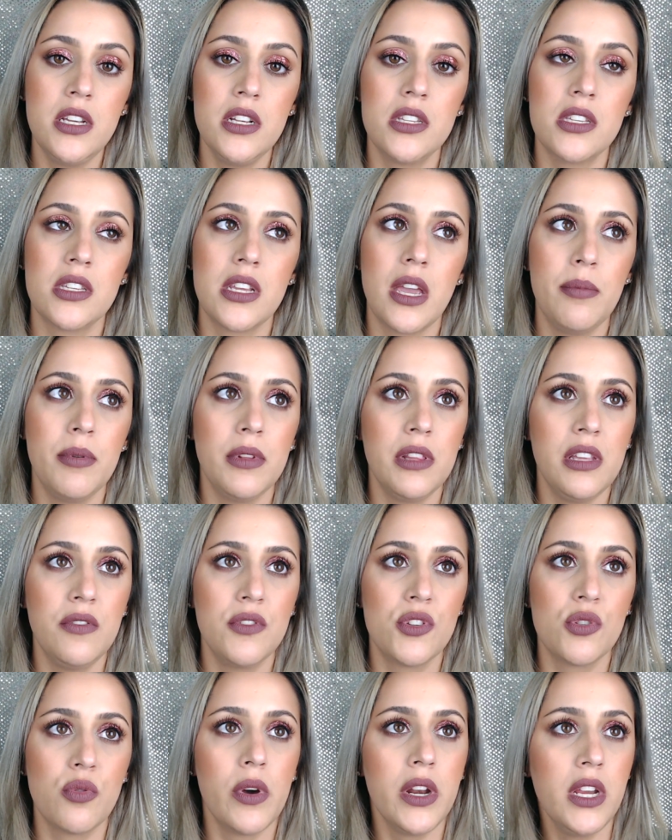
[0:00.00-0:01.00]
It's, I believe,
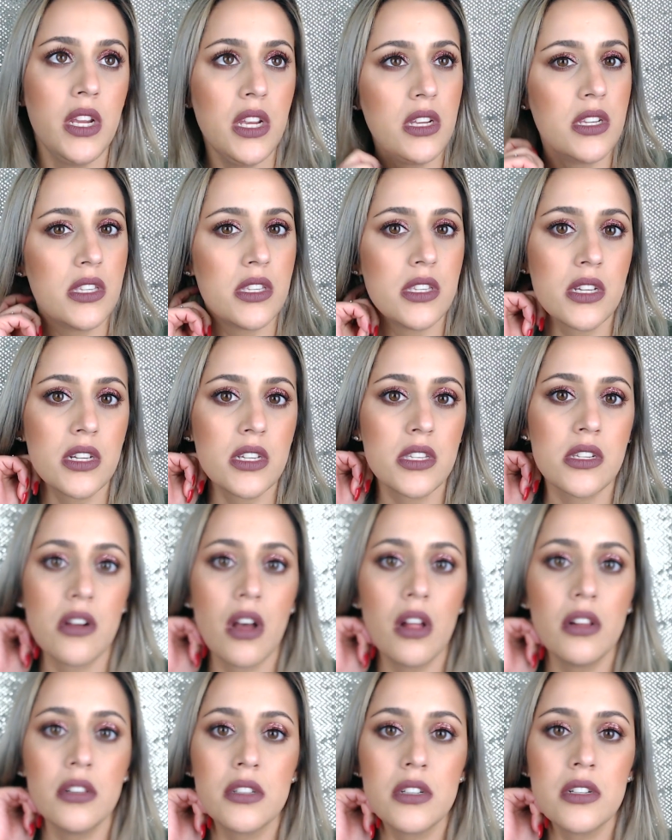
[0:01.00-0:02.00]

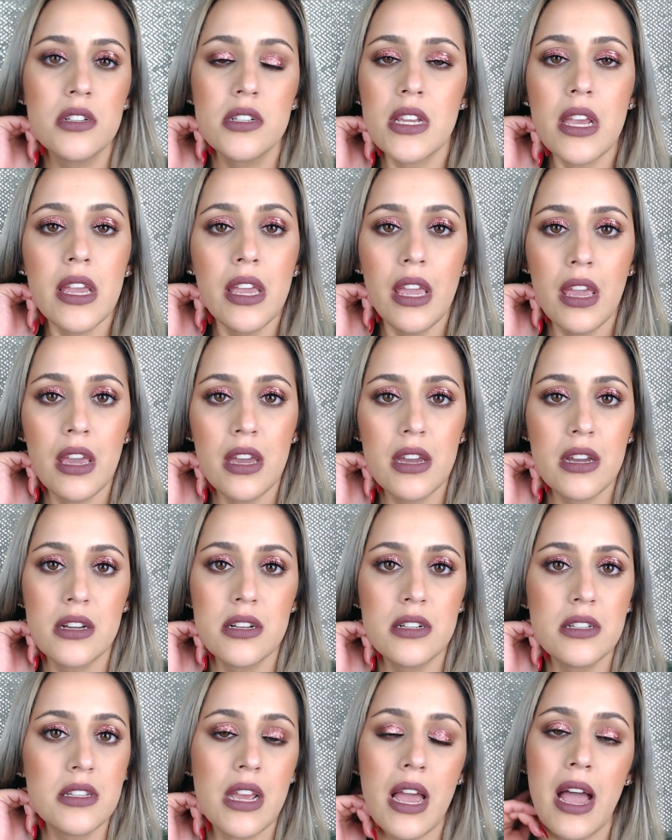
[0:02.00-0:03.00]
$26,
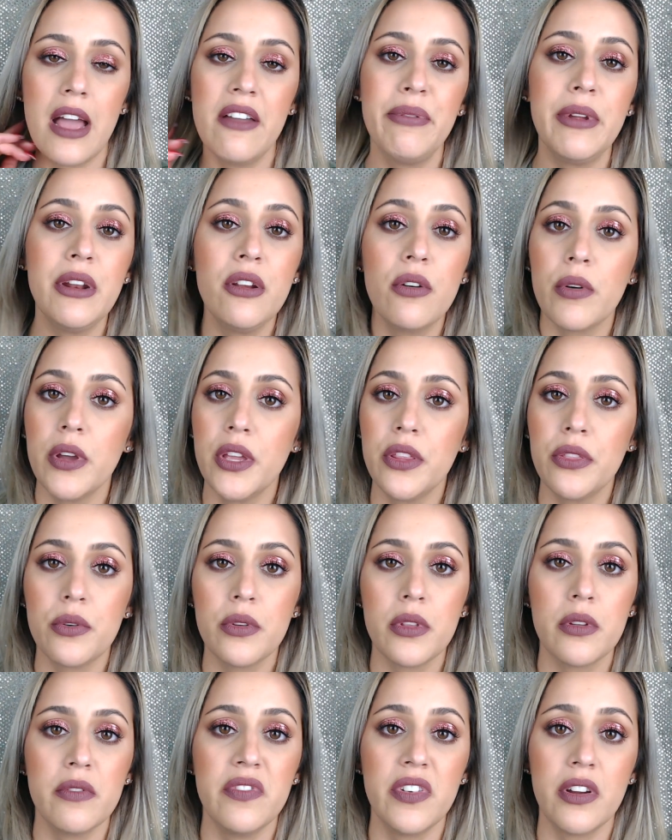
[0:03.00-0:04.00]
and I've been going through
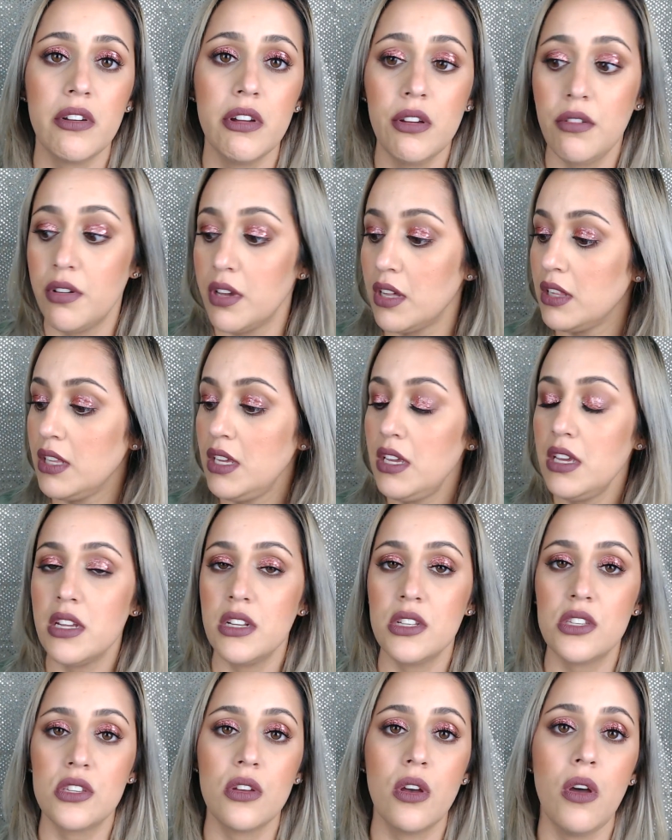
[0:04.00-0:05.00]
them very quickly,
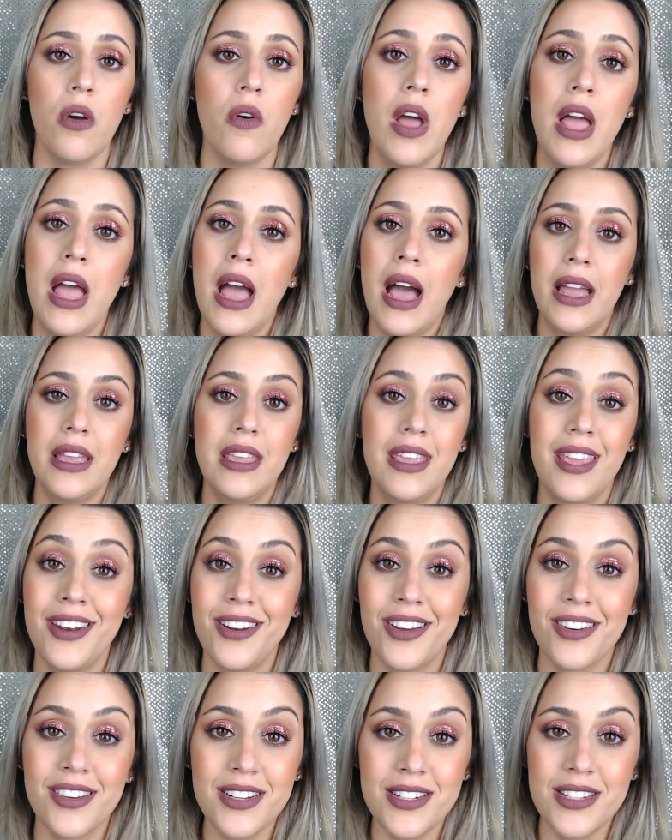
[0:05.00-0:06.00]
and so I
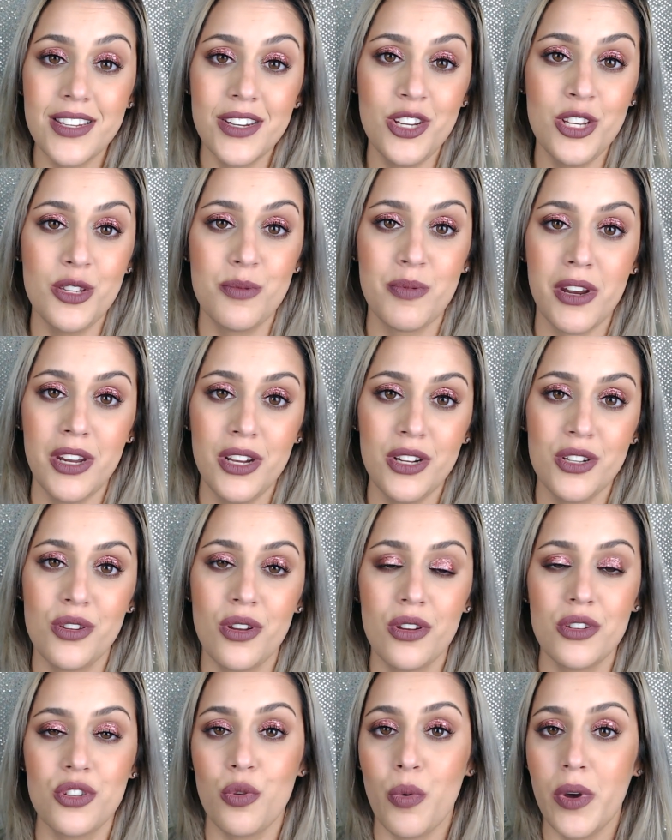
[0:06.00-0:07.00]
cannot continue spending
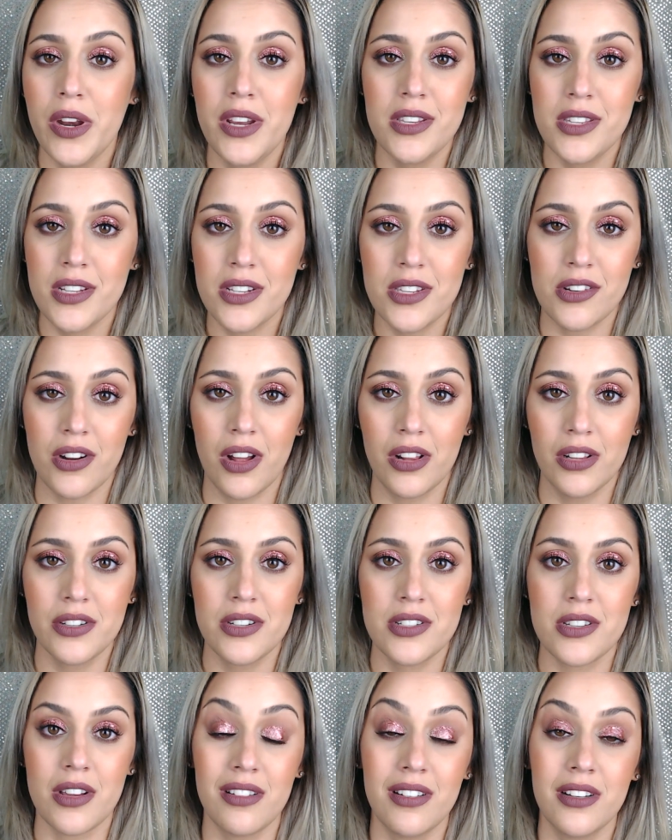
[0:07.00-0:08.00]

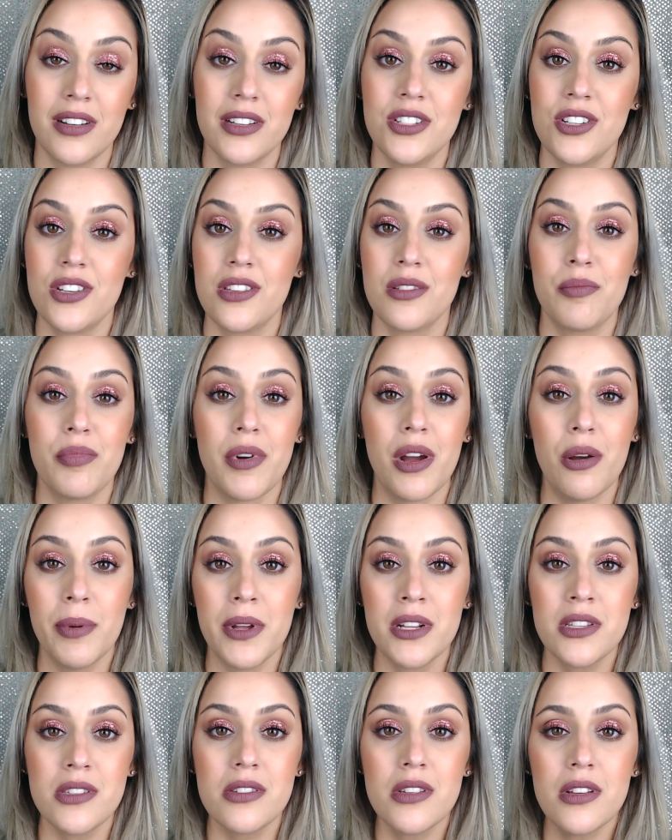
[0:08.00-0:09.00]
$26 on just a brow
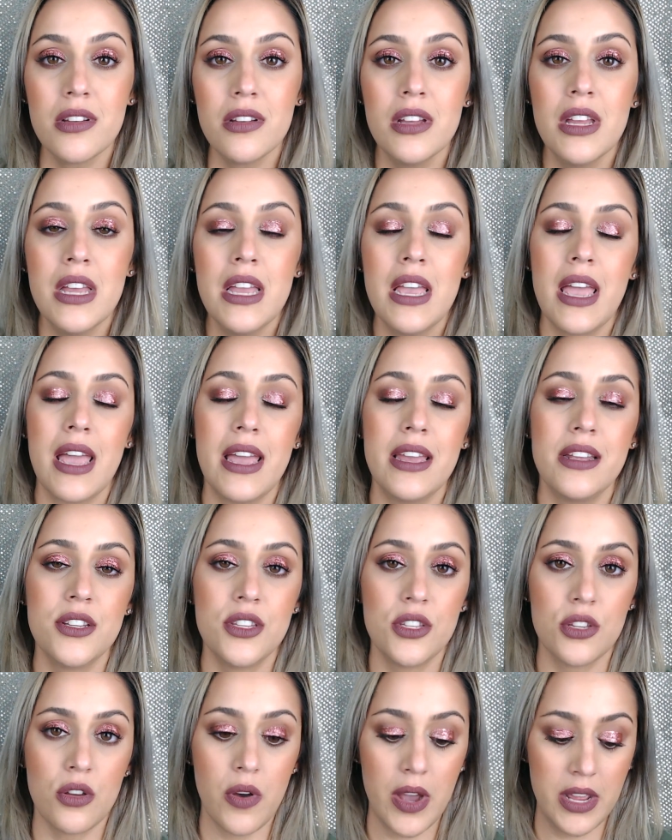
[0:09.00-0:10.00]
pencil, and
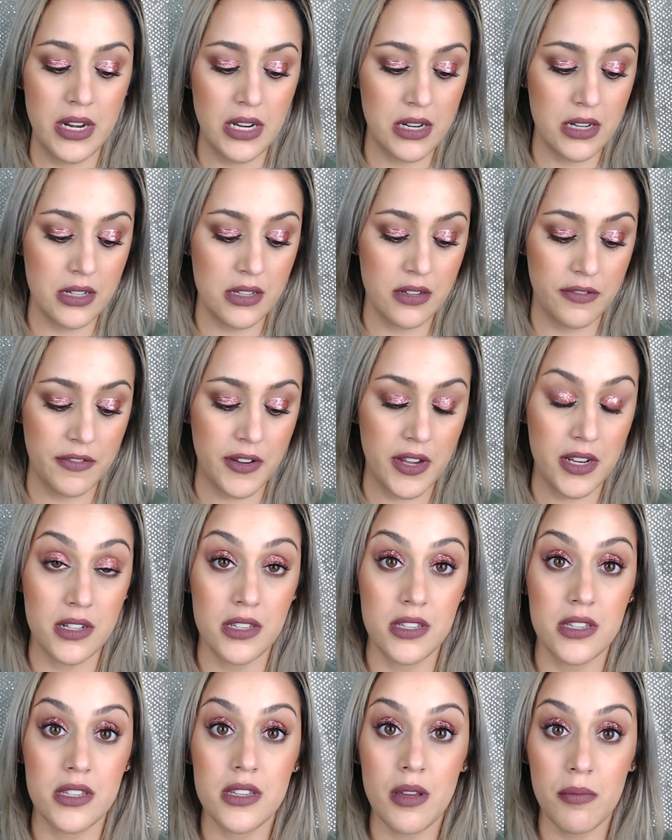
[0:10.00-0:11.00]
so I needed to find
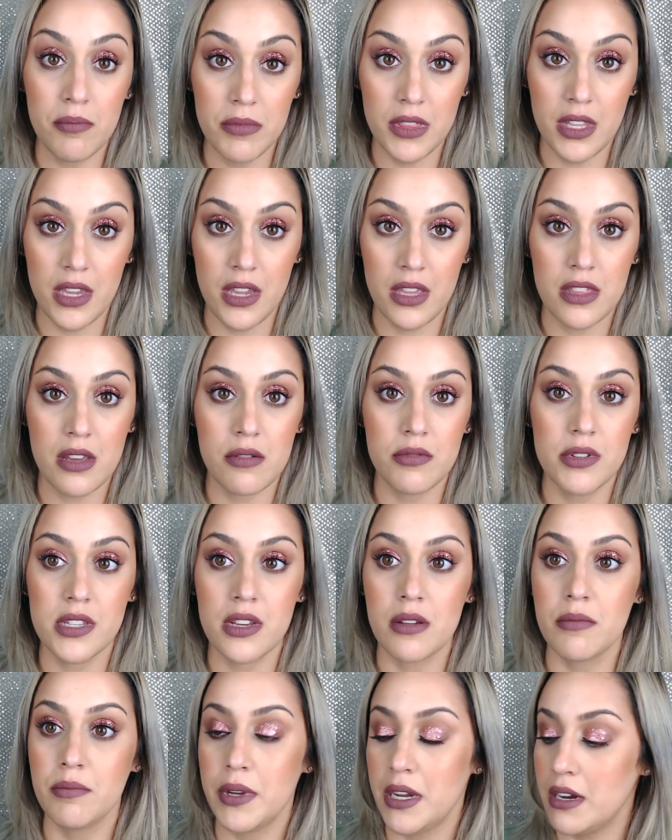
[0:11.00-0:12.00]
something that was
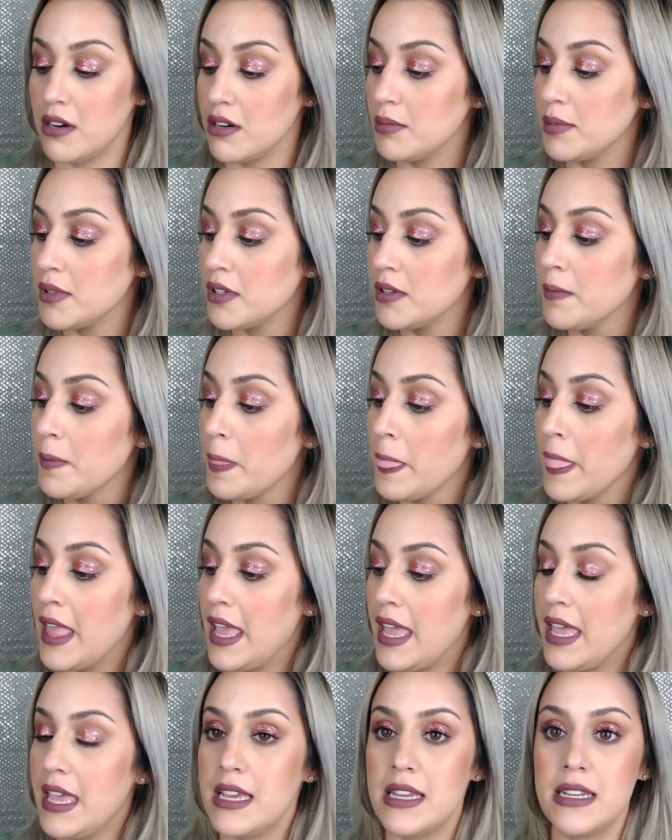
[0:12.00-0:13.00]
comparable,
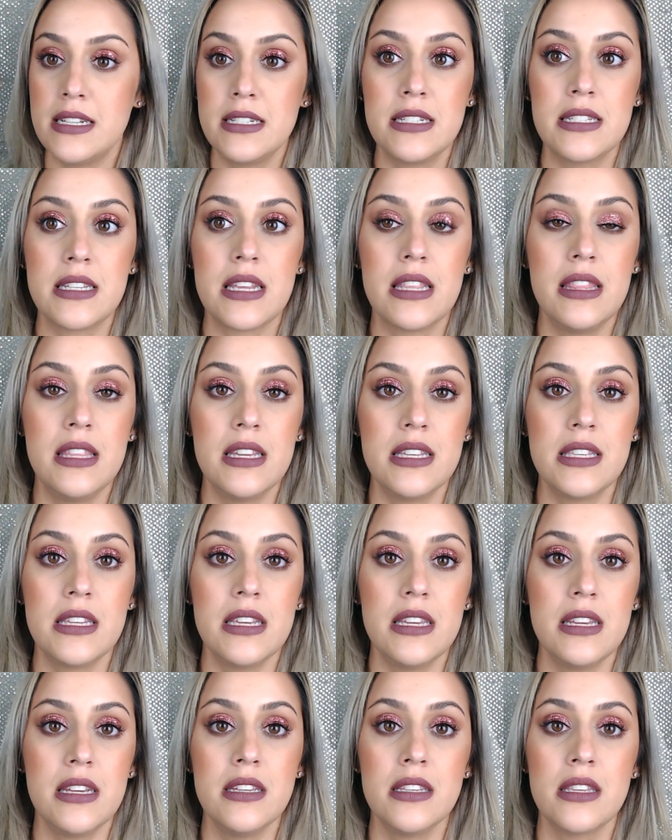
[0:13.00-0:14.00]
and this
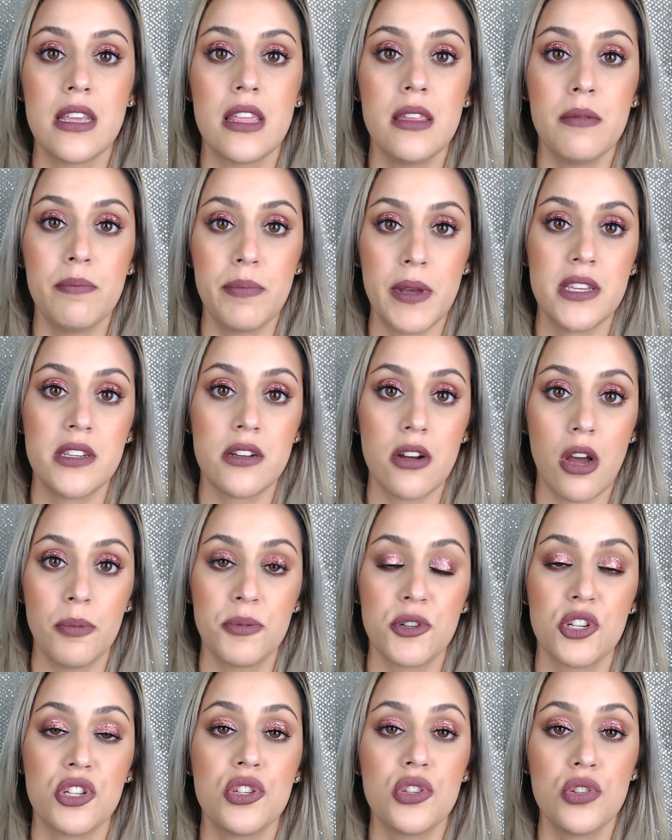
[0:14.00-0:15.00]
is the best
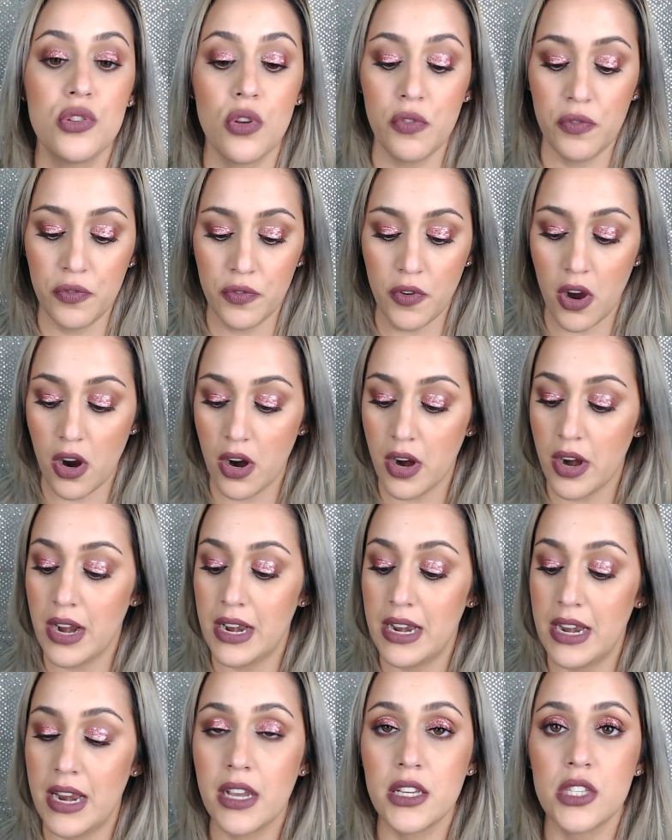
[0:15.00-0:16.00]
option so far
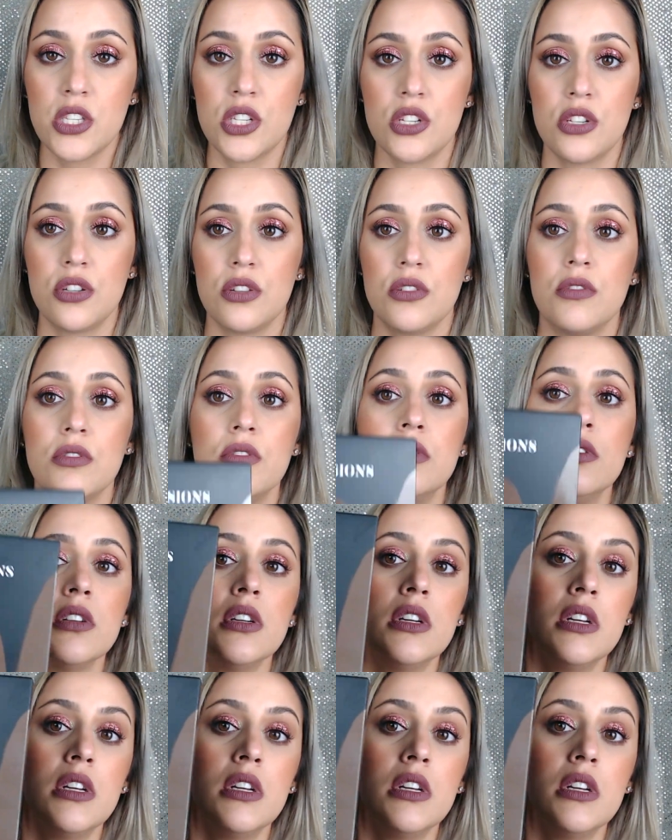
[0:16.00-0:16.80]
next to